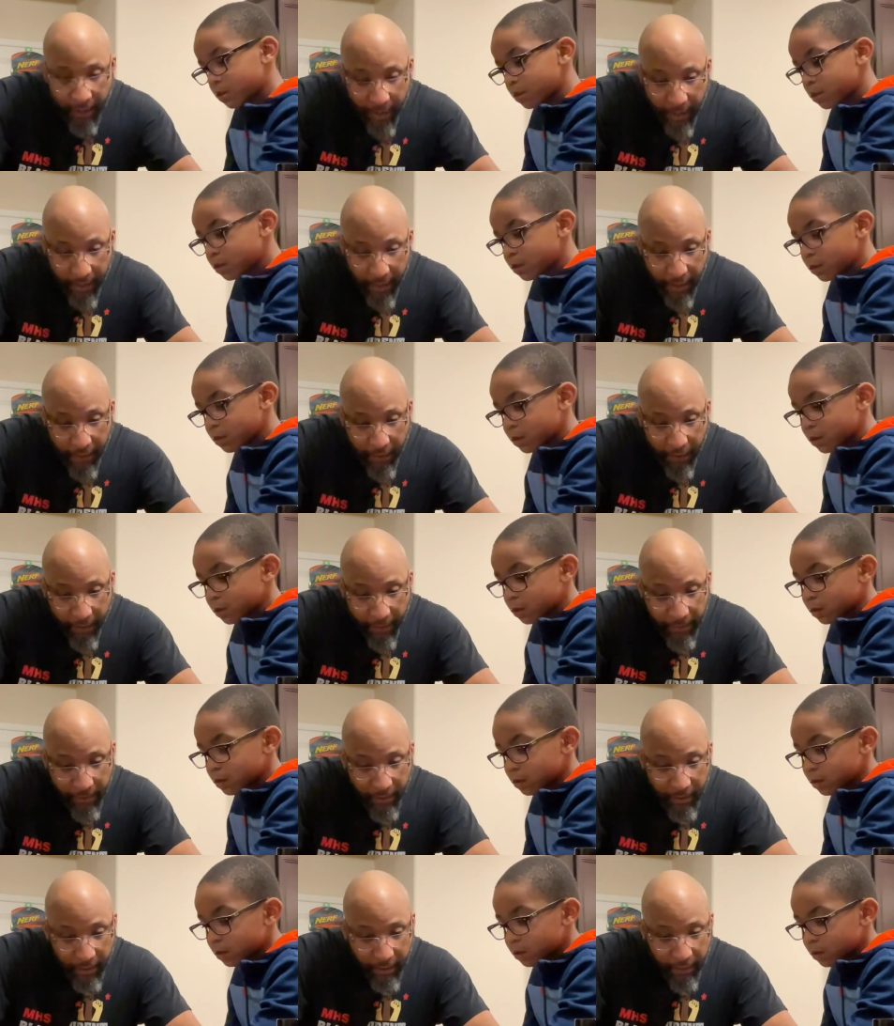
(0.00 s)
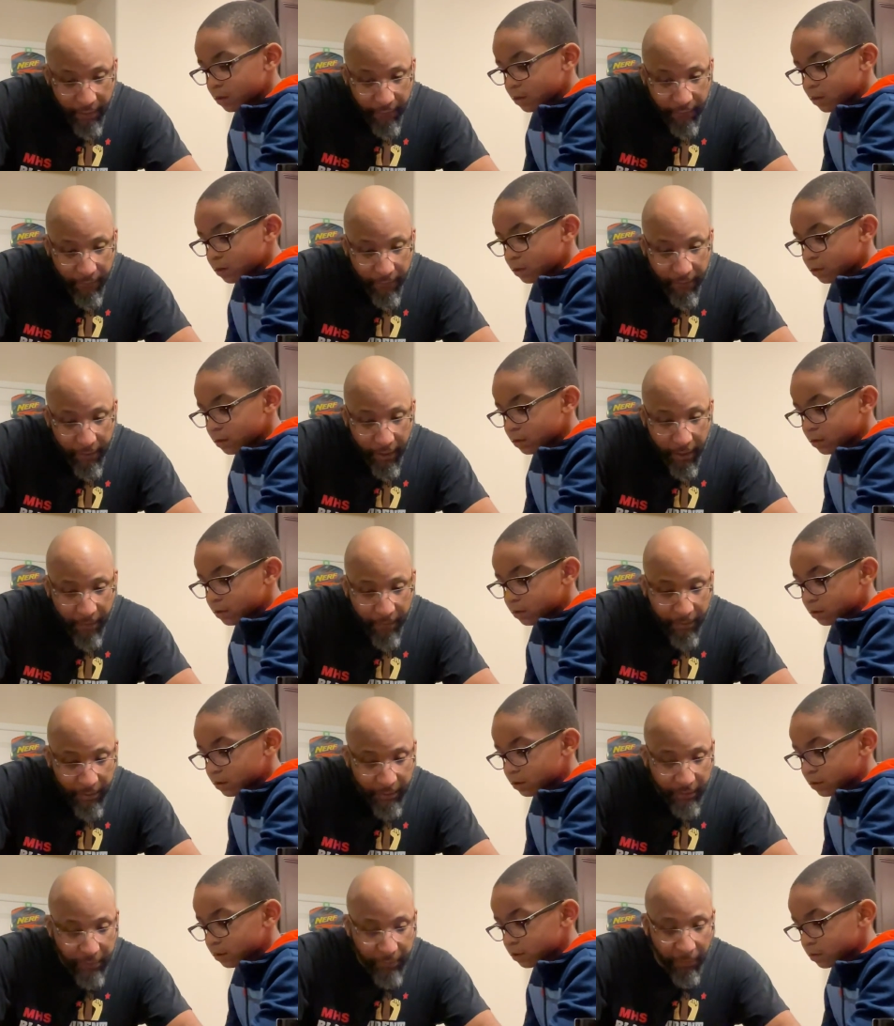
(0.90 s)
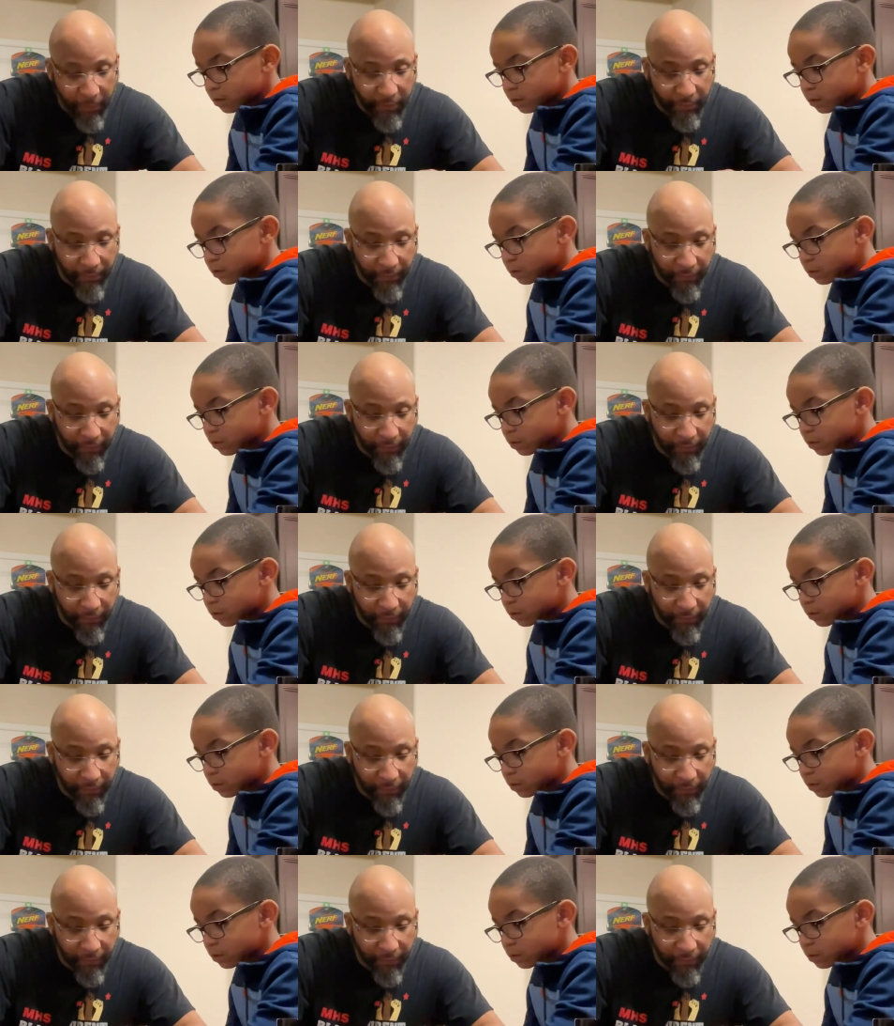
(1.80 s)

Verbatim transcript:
Speaker 1: here, I believe. Yep, because it's supposed to